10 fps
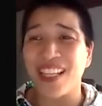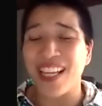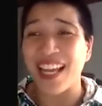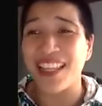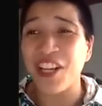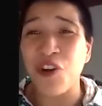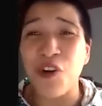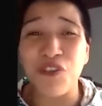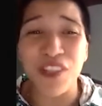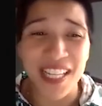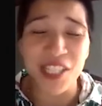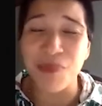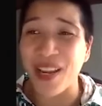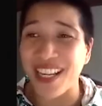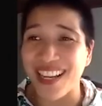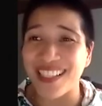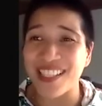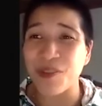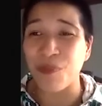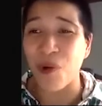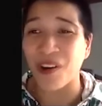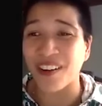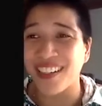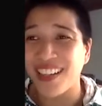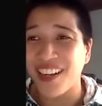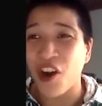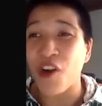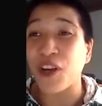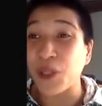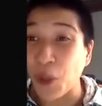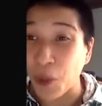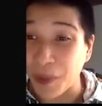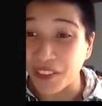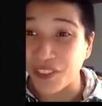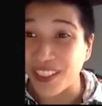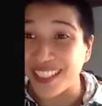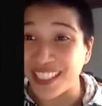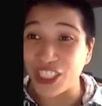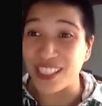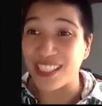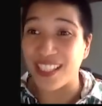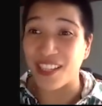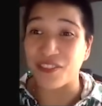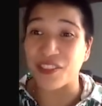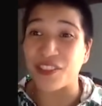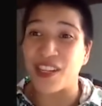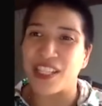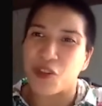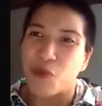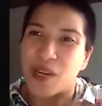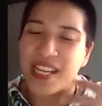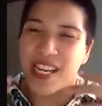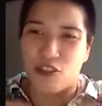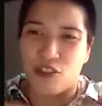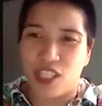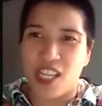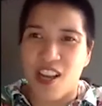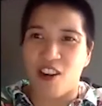I think COVID has made us more of a global village than ever, and so we need to see our